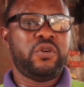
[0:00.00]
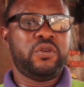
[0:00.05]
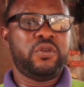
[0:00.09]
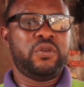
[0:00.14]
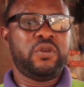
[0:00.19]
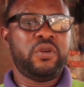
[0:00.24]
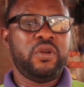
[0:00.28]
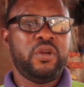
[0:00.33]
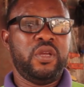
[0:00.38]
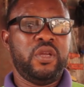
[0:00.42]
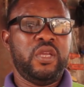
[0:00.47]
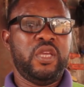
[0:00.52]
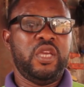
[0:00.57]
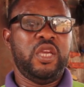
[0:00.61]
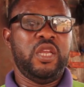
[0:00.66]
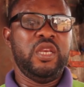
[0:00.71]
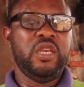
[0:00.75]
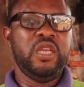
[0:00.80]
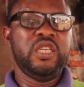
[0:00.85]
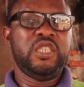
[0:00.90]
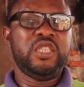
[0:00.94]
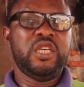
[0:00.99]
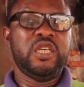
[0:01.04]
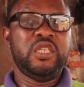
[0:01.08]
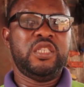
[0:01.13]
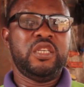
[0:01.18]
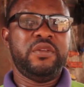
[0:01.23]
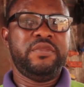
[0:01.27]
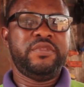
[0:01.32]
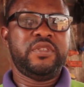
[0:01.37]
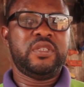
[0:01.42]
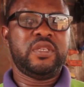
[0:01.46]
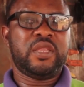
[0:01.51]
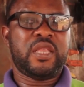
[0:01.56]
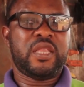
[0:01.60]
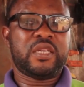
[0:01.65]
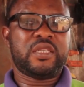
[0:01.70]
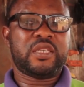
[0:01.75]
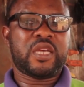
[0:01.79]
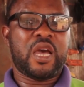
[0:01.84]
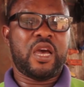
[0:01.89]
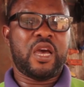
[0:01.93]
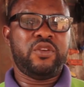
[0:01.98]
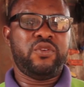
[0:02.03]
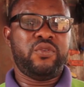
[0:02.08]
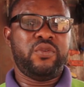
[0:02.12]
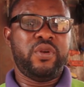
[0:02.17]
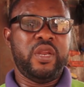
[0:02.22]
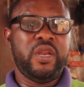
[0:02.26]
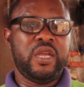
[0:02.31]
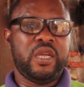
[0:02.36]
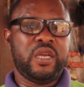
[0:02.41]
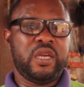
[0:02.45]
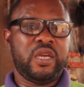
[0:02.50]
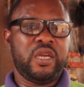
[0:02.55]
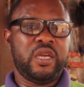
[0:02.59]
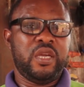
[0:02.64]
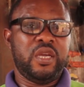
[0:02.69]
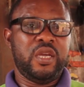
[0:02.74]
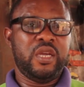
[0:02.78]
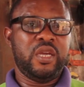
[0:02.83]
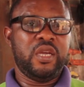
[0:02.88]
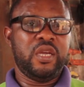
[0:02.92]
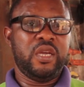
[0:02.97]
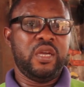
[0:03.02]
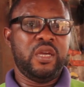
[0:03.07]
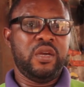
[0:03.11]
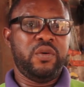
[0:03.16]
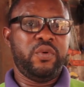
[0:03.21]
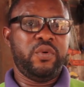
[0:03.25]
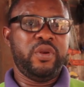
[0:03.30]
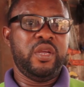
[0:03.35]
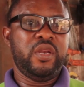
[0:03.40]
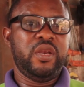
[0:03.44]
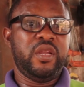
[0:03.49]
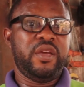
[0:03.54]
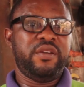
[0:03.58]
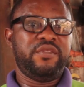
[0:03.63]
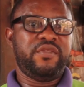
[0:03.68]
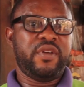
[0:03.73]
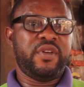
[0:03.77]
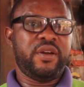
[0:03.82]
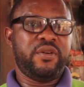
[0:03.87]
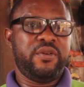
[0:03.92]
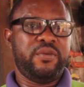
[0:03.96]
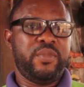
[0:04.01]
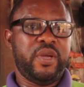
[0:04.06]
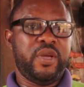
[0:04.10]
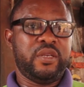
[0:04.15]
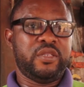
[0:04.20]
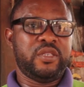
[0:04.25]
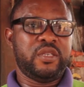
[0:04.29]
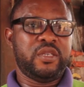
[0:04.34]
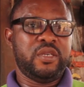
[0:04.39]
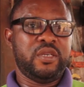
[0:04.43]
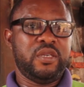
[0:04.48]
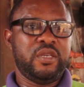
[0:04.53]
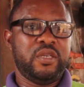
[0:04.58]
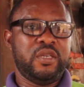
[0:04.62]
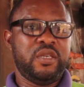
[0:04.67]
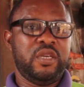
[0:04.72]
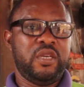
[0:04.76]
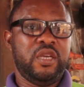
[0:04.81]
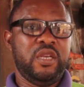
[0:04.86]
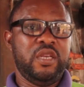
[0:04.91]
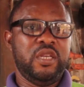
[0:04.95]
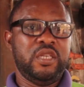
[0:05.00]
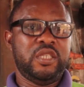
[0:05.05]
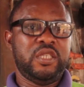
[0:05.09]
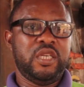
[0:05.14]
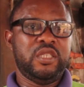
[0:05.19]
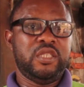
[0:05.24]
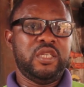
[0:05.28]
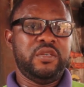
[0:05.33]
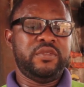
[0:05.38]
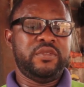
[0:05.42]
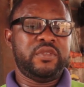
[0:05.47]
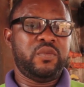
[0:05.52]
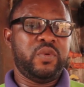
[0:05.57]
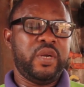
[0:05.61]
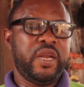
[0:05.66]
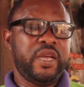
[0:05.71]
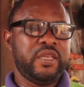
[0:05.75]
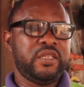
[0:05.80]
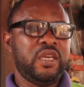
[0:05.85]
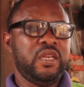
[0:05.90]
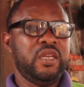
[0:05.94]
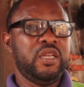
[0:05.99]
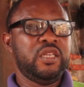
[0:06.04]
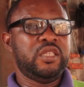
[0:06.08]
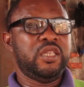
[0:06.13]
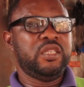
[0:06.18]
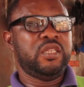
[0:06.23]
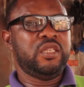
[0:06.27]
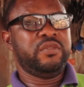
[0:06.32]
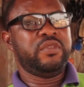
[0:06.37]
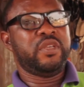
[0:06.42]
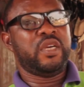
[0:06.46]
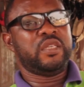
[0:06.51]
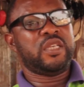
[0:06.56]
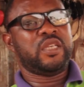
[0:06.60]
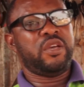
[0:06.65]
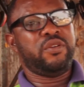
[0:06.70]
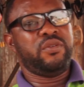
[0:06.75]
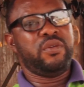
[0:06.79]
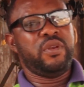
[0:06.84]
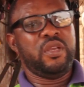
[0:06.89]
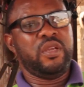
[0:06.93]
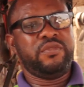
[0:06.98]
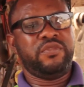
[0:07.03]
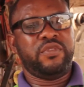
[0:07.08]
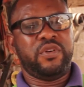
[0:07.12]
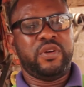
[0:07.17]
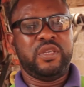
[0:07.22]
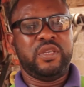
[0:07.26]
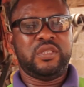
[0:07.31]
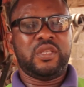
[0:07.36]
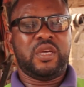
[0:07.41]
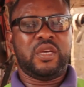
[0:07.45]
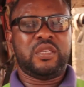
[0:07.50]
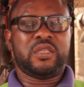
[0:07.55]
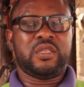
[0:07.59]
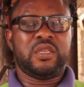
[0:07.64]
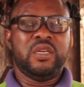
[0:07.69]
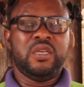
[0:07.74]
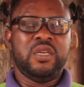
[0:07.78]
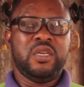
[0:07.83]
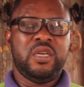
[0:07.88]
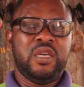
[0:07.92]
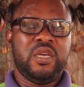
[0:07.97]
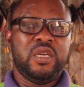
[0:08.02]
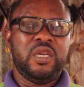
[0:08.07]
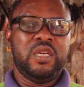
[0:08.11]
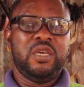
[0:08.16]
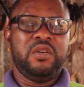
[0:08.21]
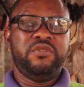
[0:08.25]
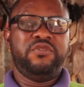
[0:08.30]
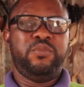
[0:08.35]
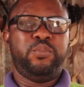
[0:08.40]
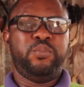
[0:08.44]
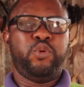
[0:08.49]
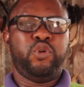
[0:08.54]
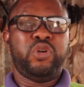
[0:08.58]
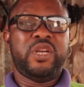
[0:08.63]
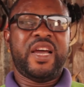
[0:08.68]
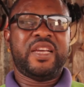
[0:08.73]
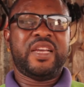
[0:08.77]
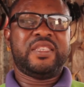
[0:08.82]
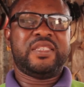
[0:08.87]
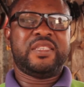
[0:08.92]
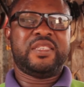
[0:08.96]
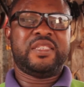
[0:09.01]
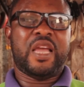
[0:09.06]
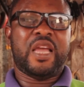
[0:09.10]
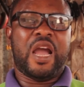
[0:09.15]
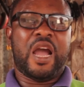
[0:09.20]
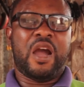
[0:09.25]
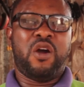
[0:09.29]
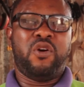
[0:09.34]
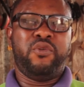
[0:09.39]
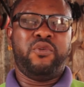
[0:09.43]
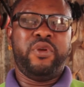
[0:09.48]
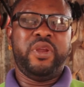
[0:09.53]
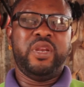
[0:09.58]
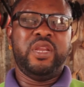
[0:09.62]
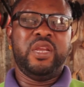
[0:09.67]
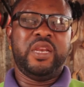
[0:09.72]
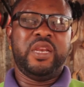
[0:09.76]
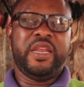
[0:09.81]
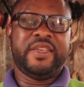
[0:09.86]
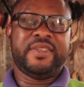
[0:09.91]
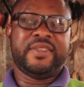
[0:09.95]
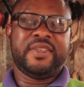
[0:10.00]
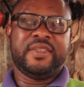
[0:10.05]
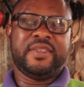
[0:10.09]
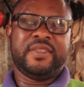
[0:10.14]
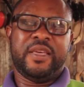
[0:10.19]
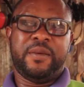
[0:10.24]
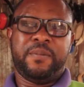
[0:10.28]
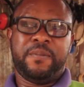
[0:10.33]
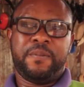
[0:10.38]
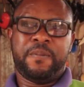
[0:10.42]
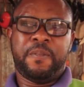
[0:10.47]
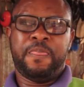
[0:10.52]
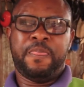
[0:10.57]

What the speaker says: on initiatives that are unique within the environment. Initiatives, when I say initiatives that are unique, for instance, if products are already in the system